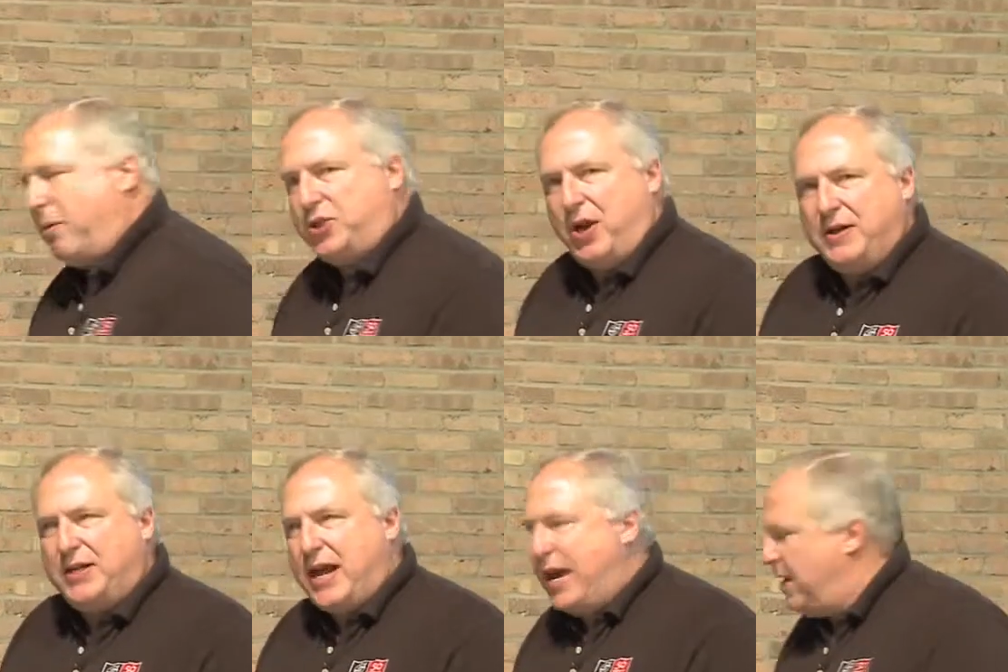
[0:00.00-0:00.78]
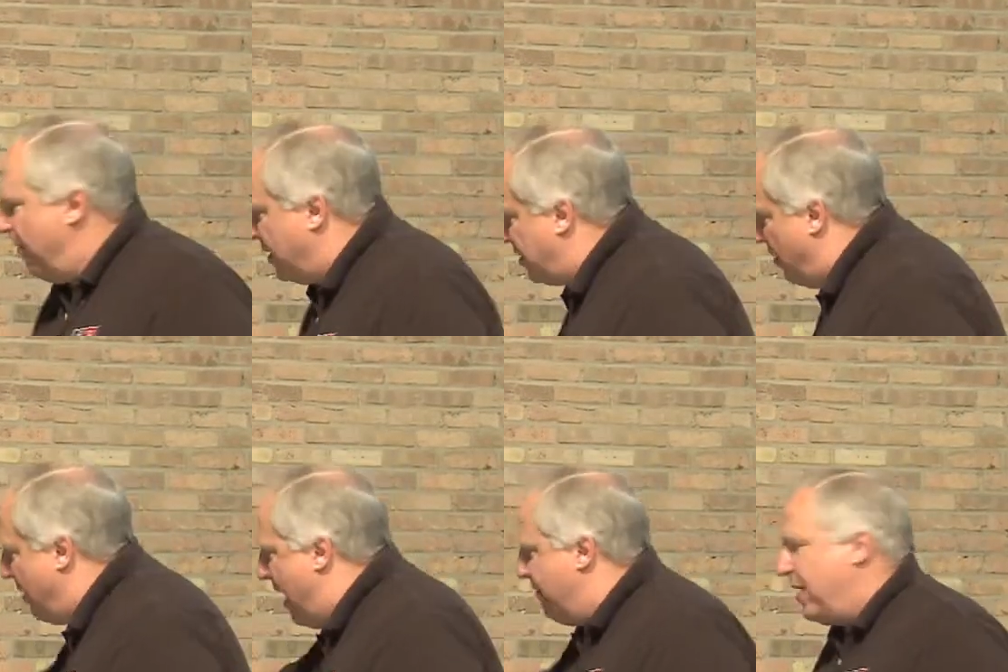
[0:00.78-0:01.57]
we're showing today. You also
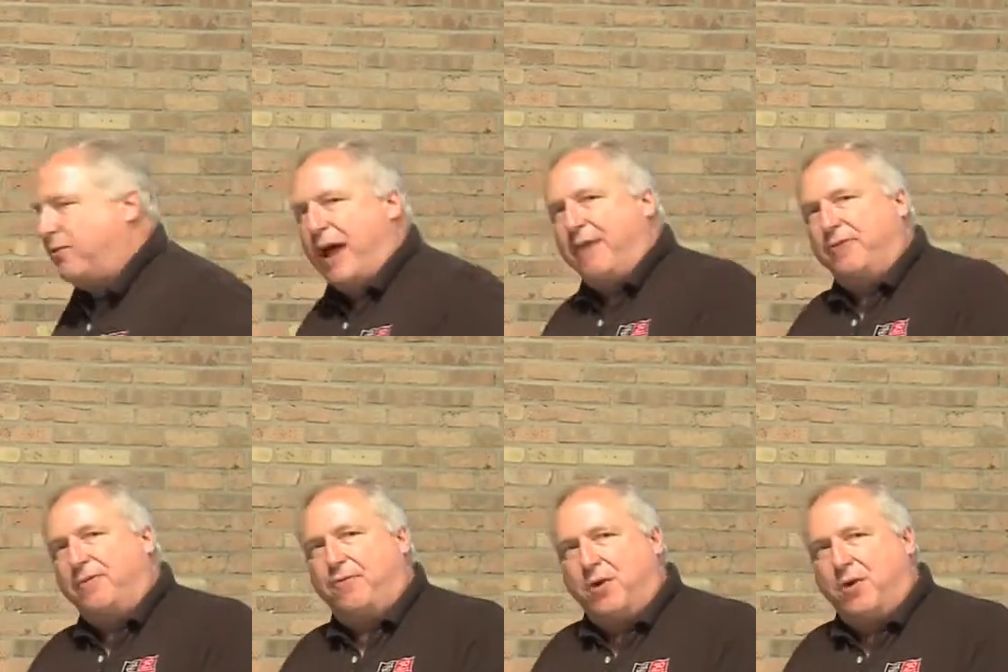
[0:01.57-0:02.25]
were having a raffle